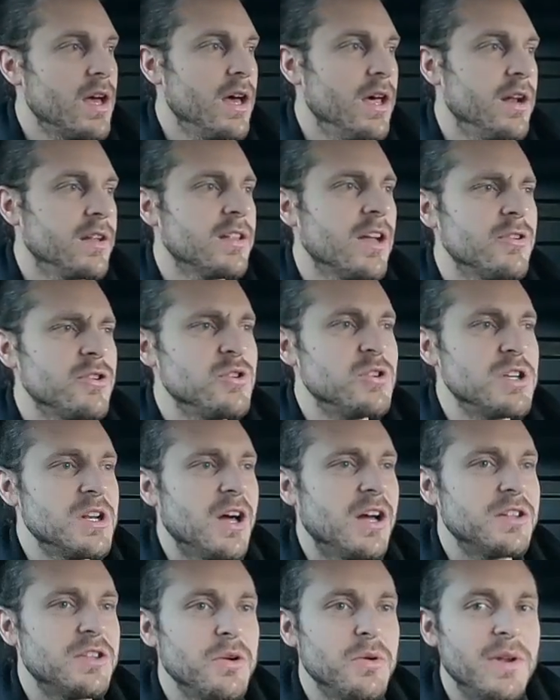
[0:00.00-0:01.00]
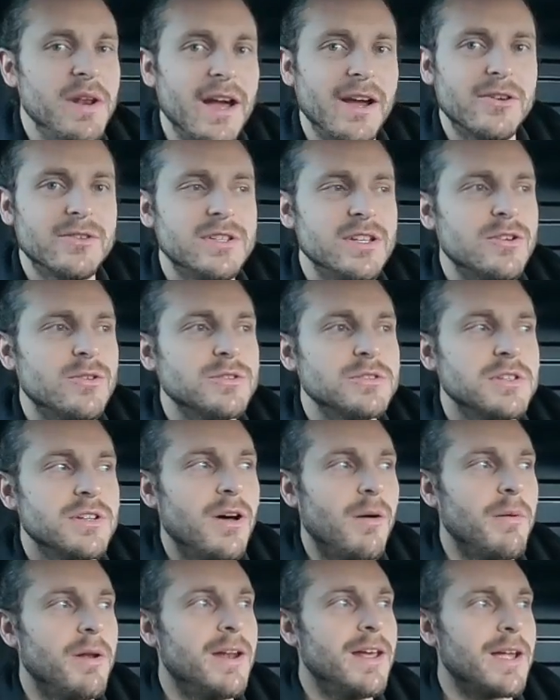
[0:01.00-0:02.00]
And I don't usually like doing that because it costs an
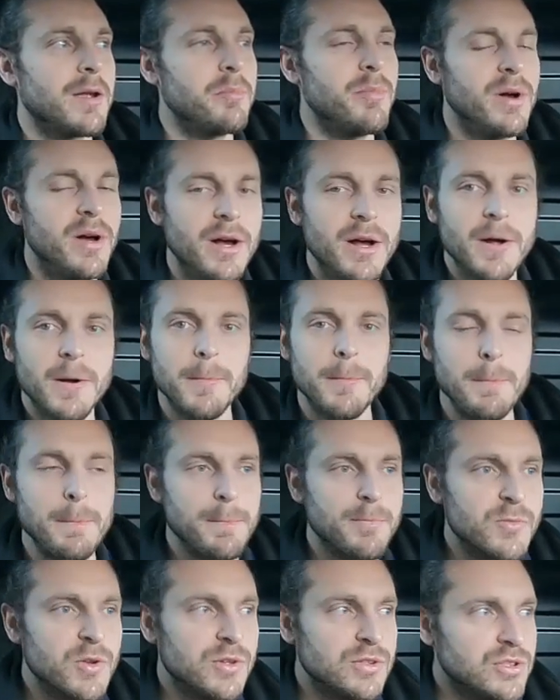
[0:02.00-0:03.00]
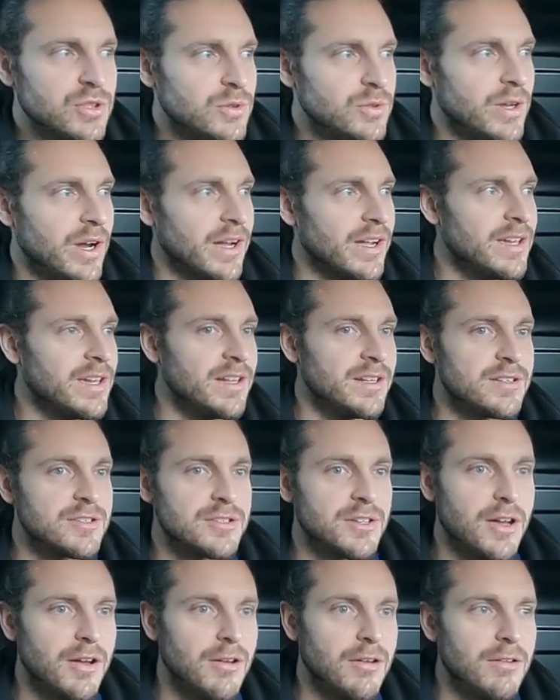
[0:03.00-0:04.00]
arm and a leg, but got two young kids,
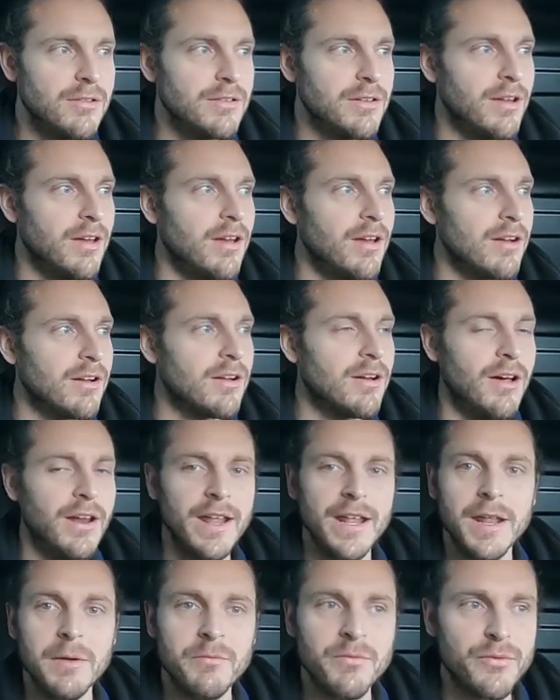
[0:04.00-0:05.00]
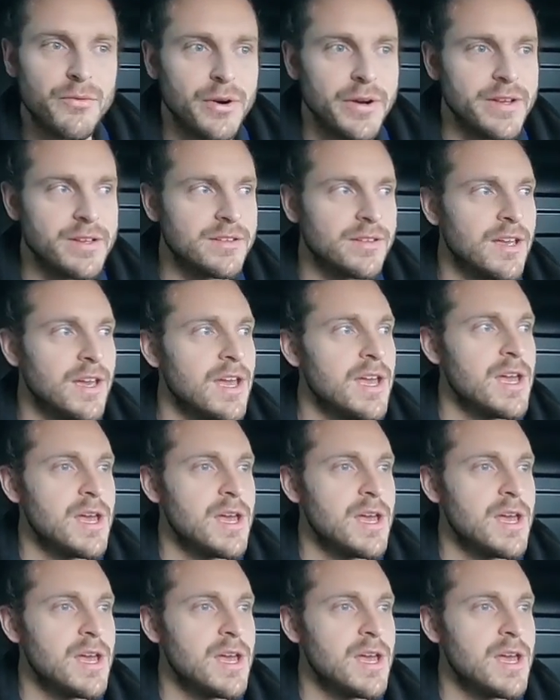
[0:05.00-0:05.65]
so yeah, I can't let them freeze.